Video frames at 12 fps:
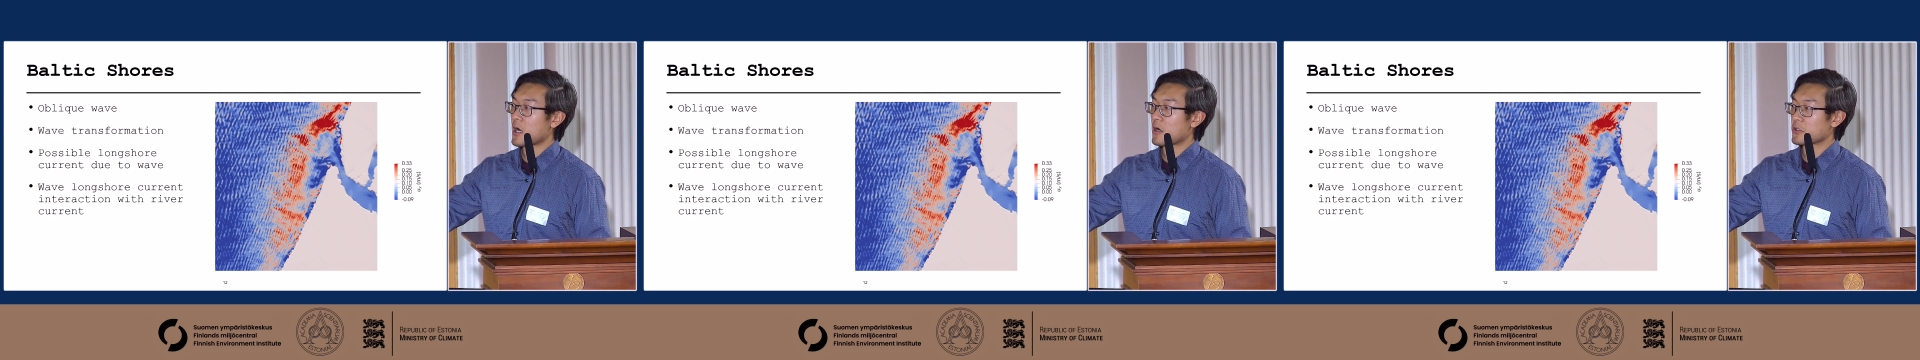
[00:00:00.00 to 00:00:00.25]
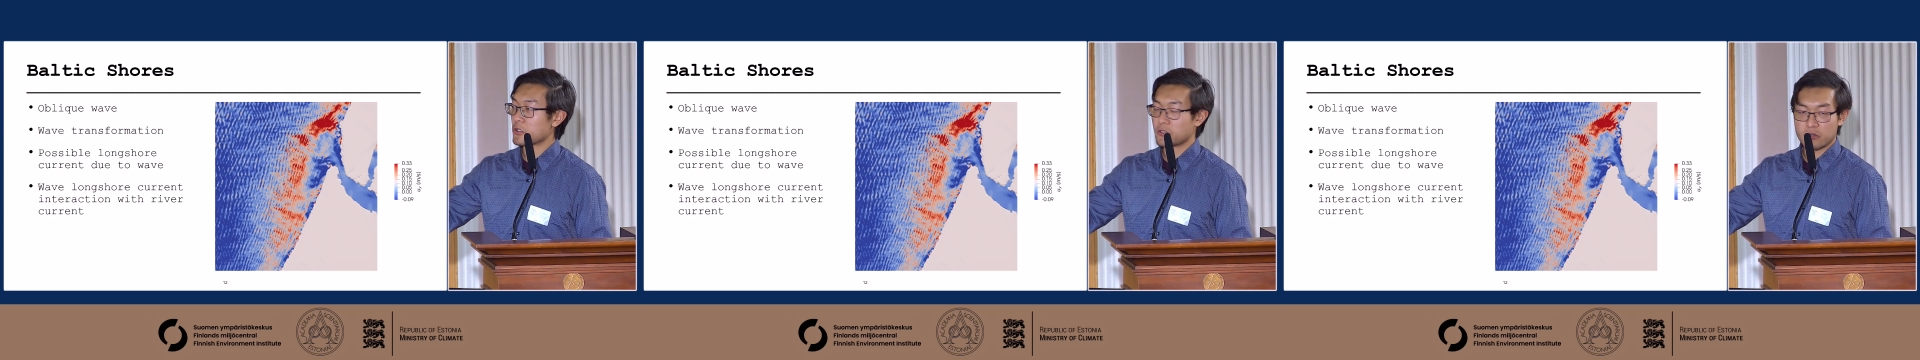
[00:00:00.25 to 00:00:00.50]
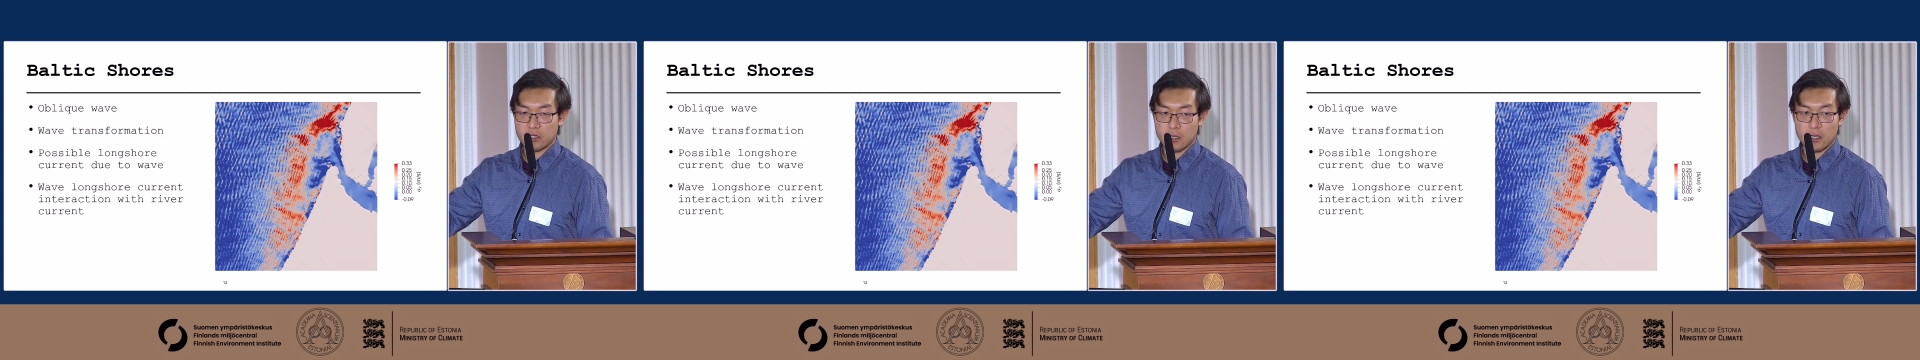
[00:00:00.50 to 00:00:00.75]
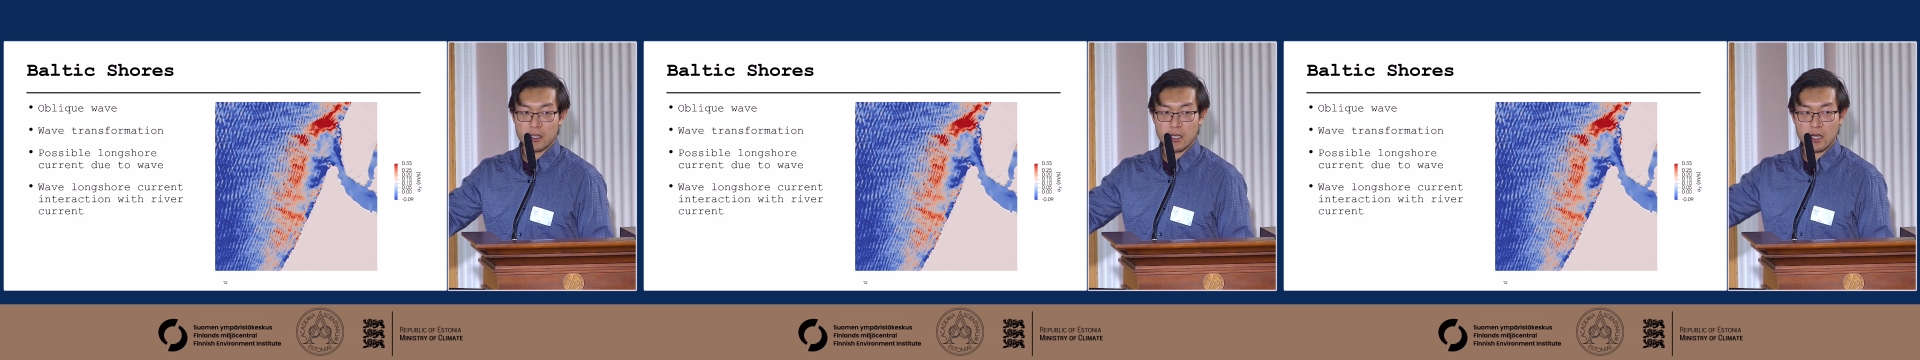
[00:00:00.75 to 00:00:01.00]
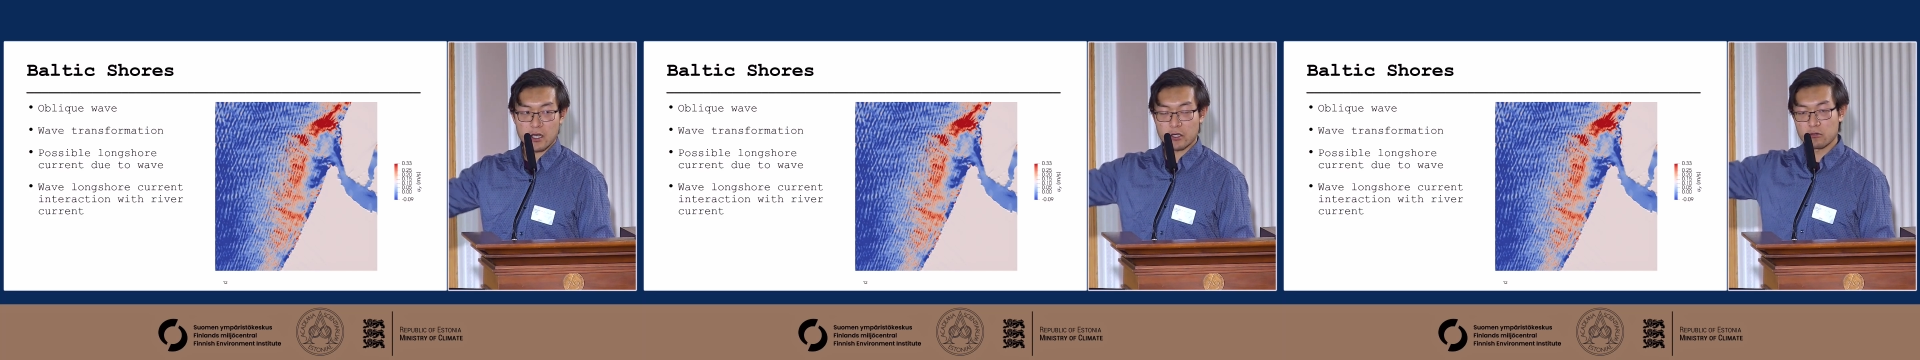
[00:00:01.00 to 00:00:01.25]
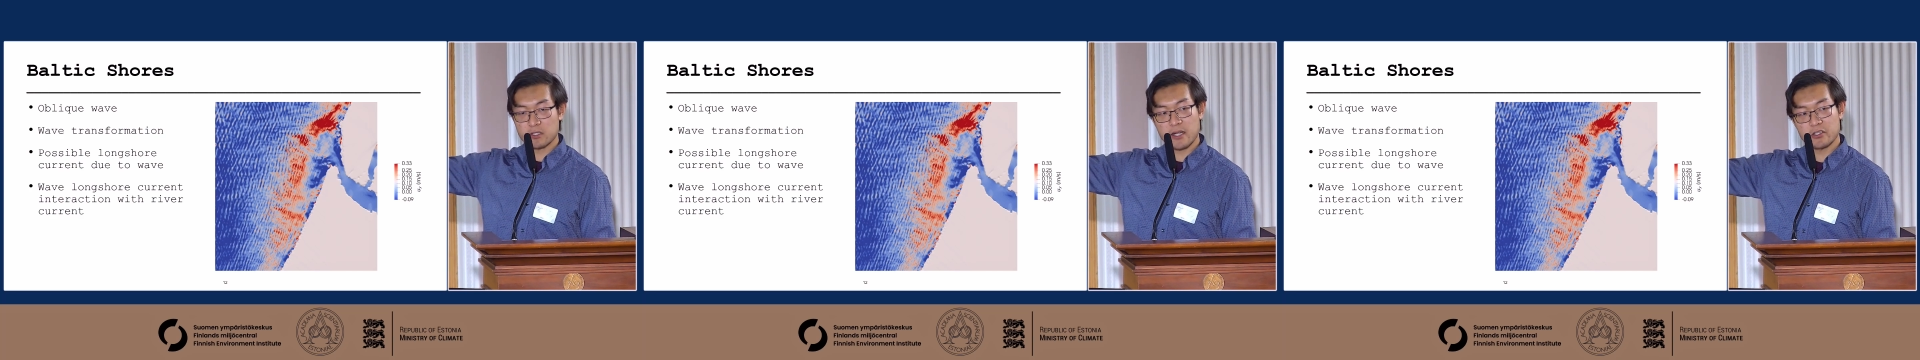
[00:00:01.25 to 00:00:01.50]
due to the
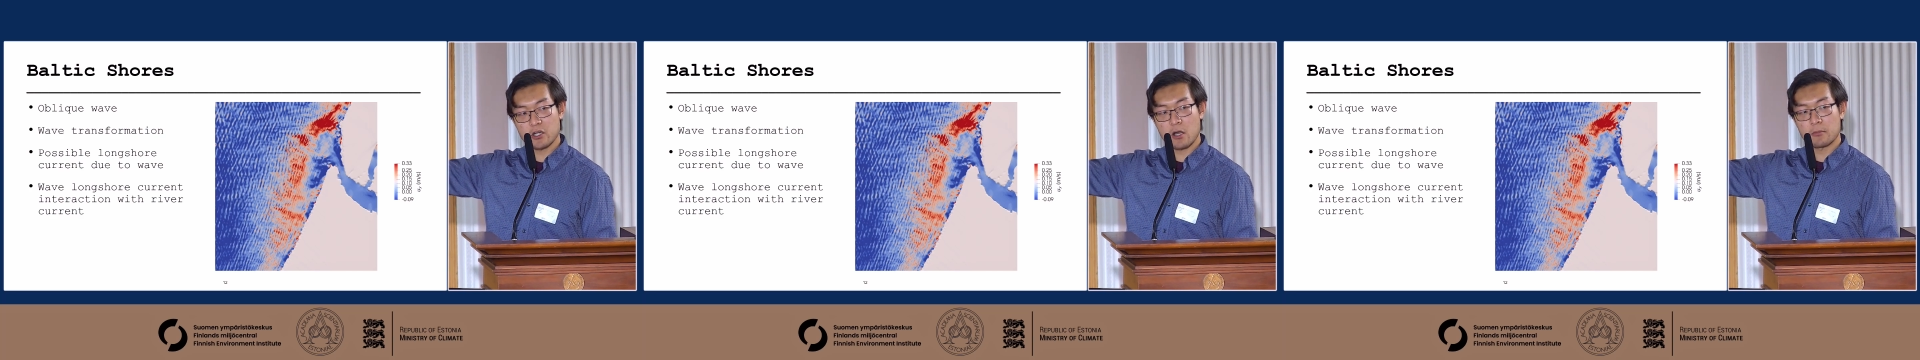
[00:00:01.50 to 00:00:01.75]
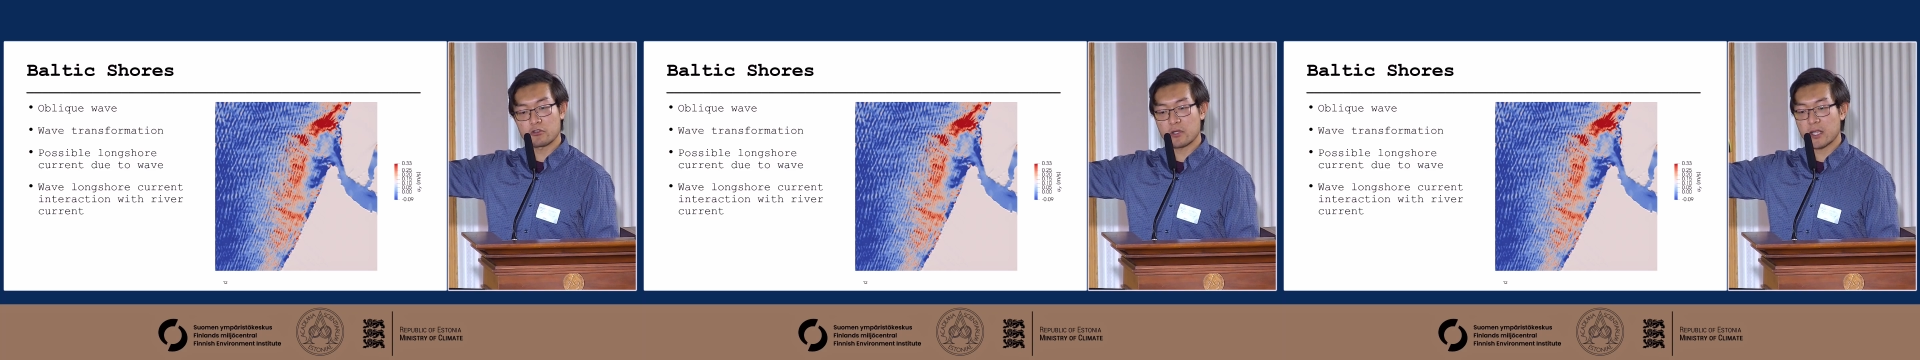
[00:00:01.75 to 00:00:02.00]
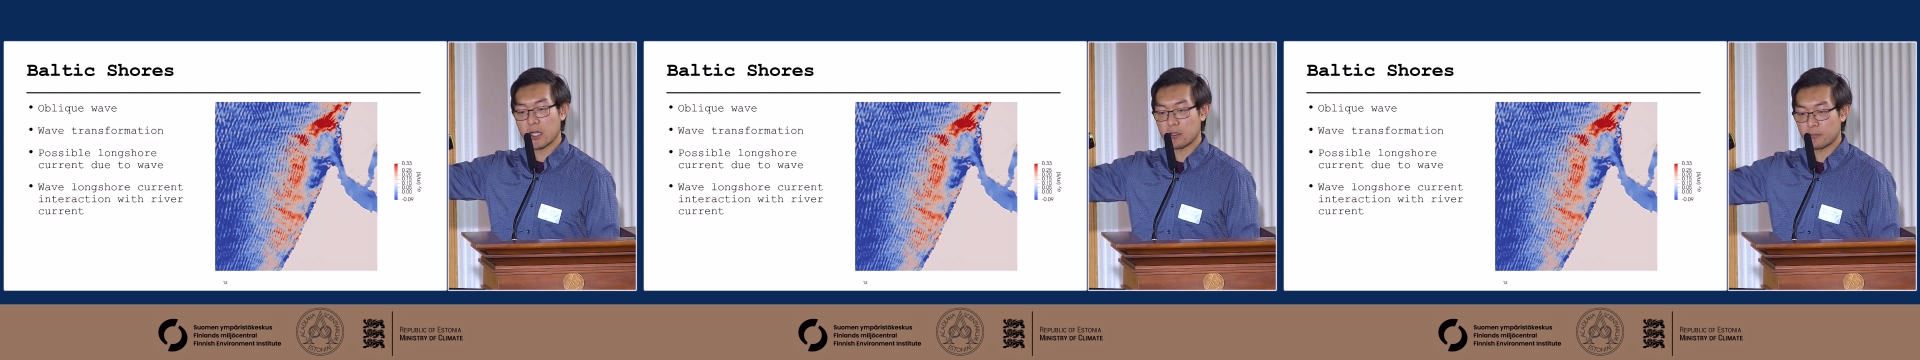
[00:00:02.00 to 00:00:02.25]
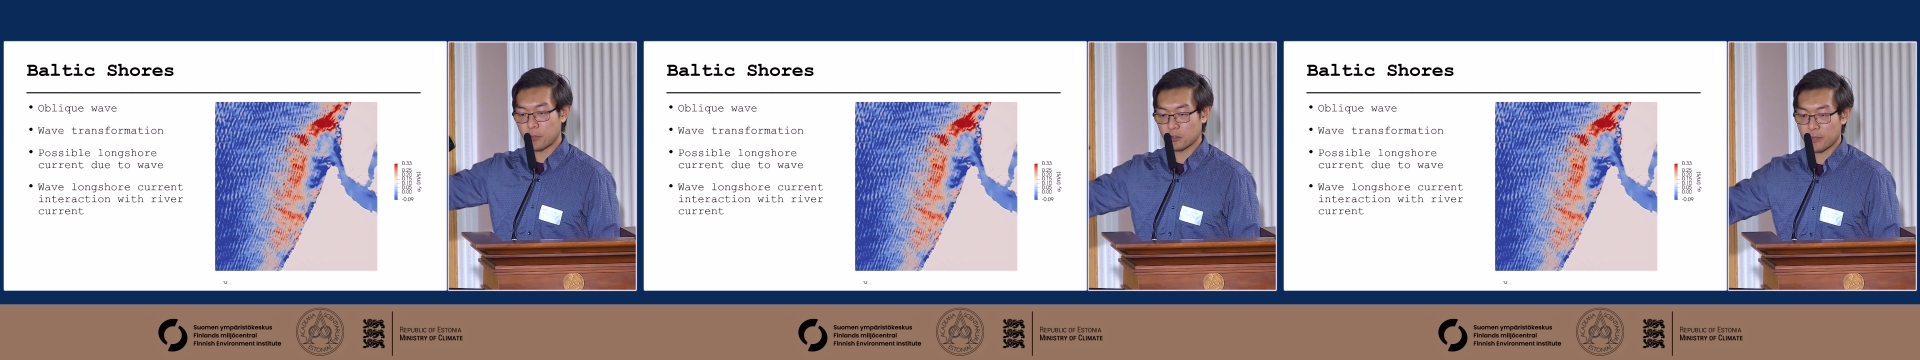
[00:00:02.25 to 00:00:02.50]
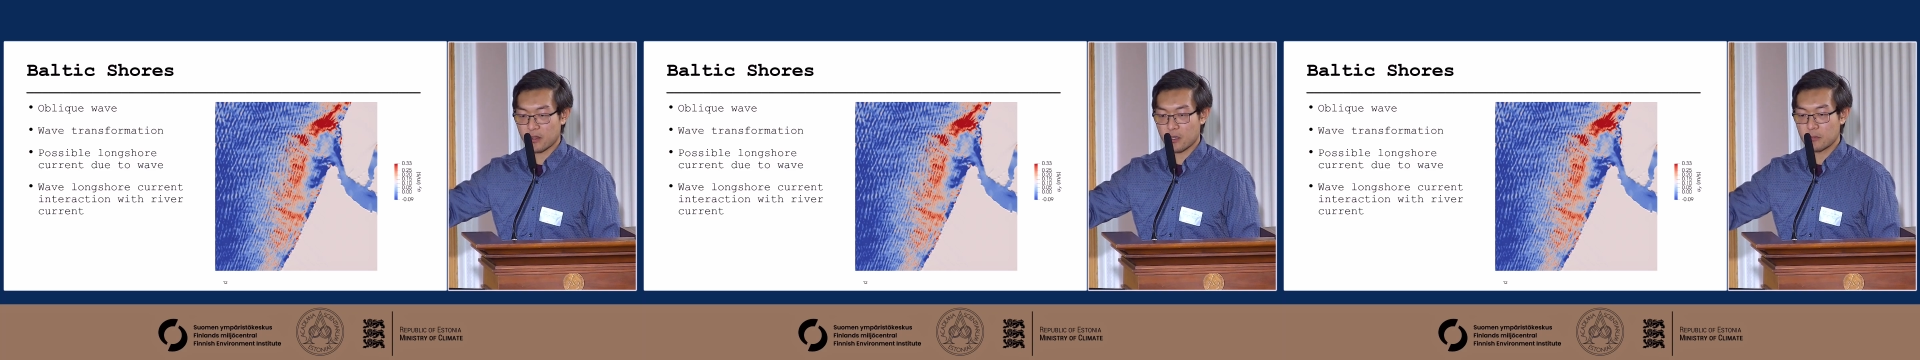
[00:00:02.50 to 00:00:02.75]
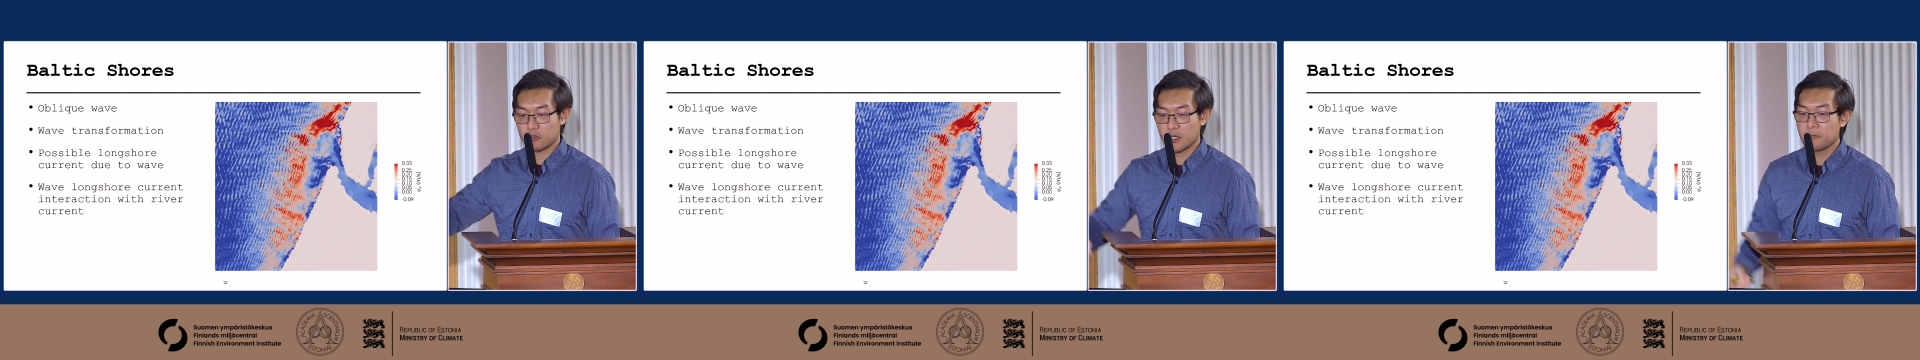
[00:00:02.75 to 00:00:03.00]
coastline geometry and bottom
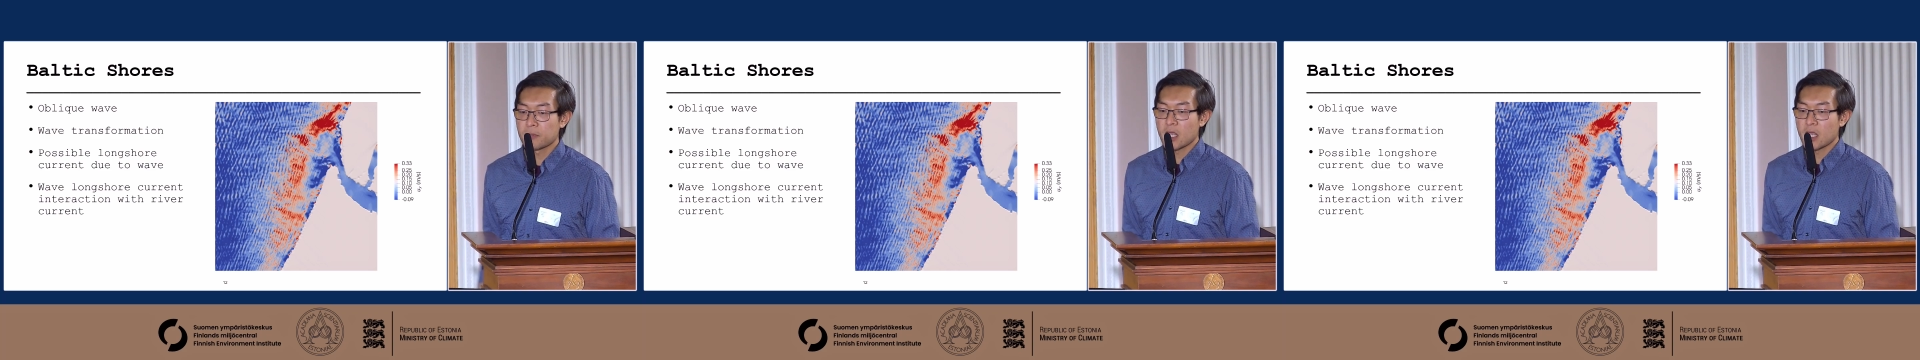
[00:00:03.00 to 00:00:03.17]
bathymetry,